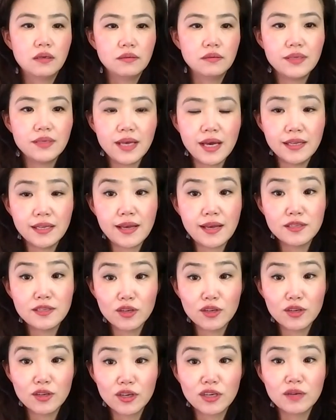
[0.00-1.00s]
Yeah, that's a
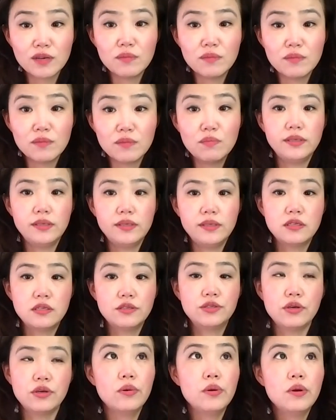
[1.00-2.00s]
good point.
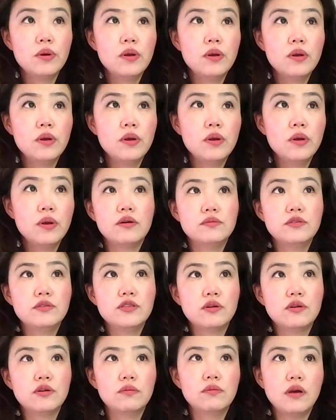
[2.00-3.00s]
So,
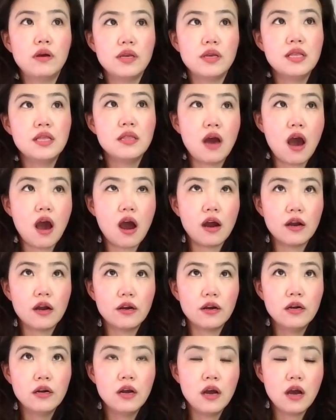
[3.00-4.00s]
so in
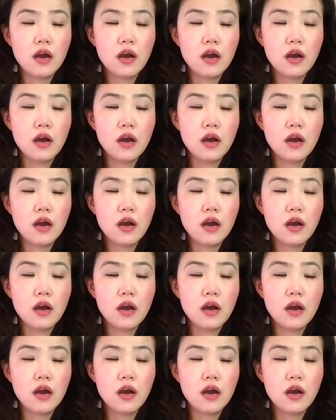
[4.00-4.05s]
our